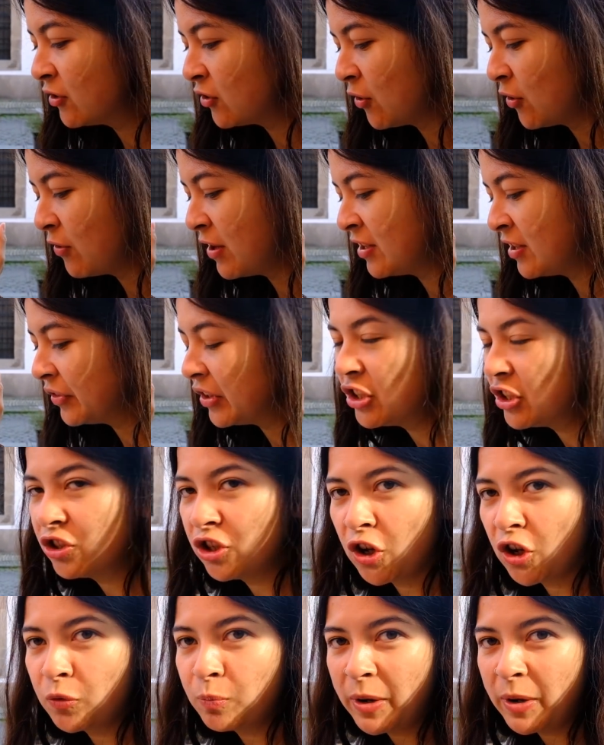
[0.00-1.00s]
So this has
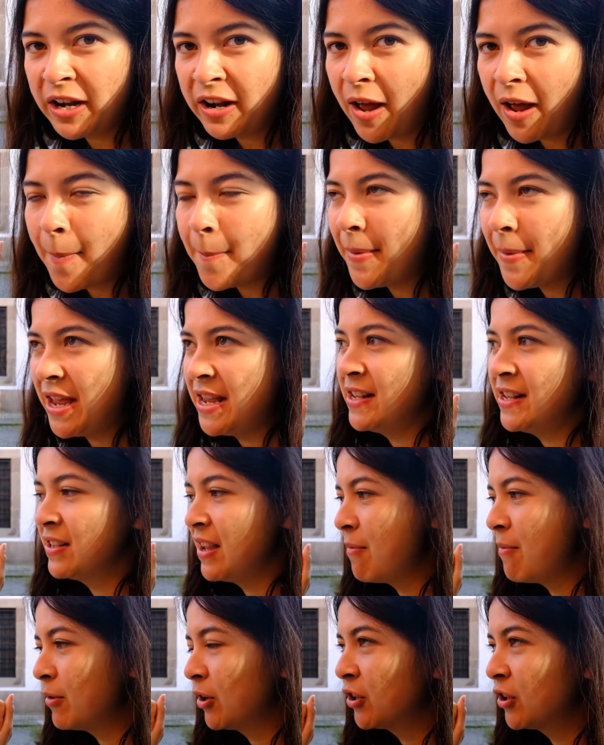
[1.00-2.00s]
just been
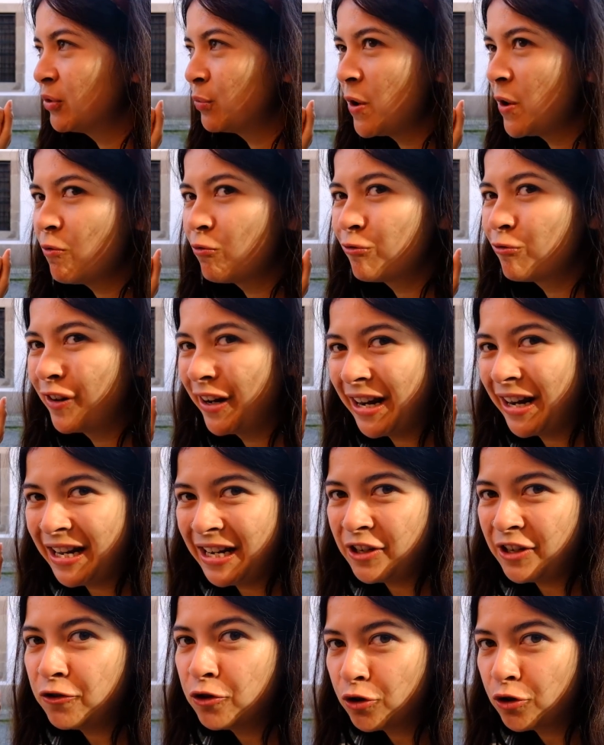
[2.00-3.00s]
amazing because we
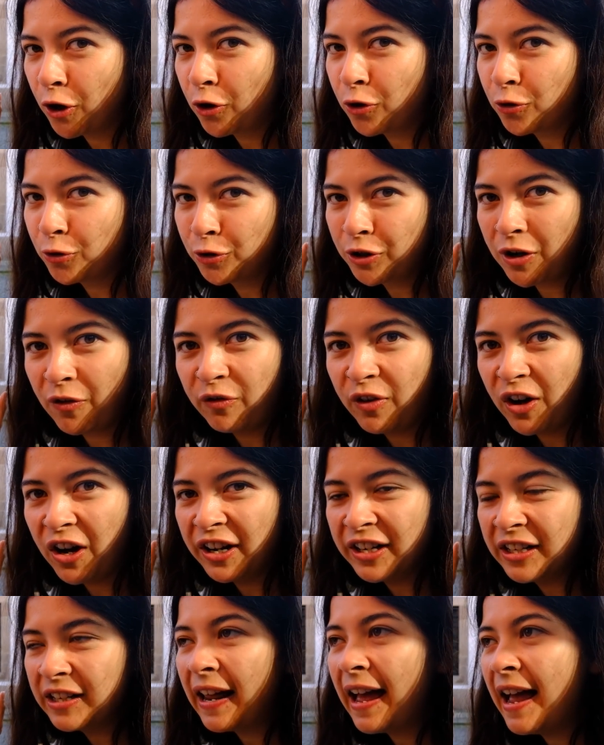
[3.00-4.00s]
really struggle to
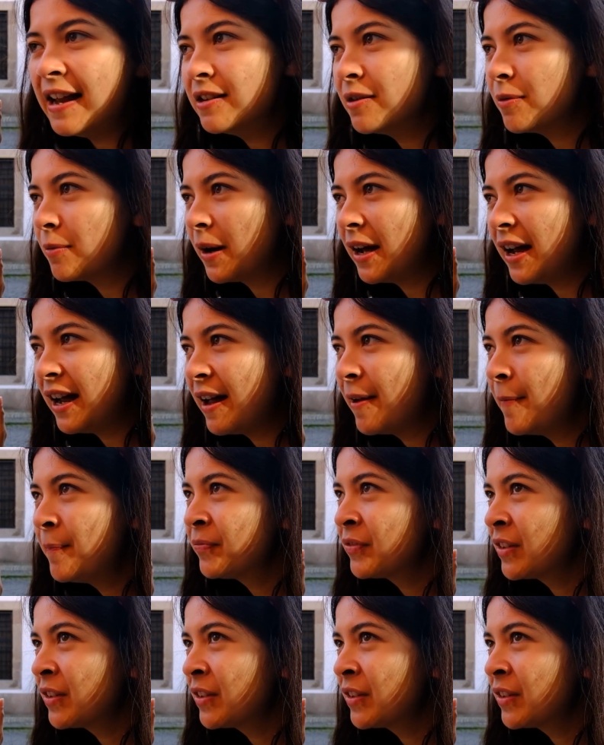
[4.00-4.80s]
find anywhere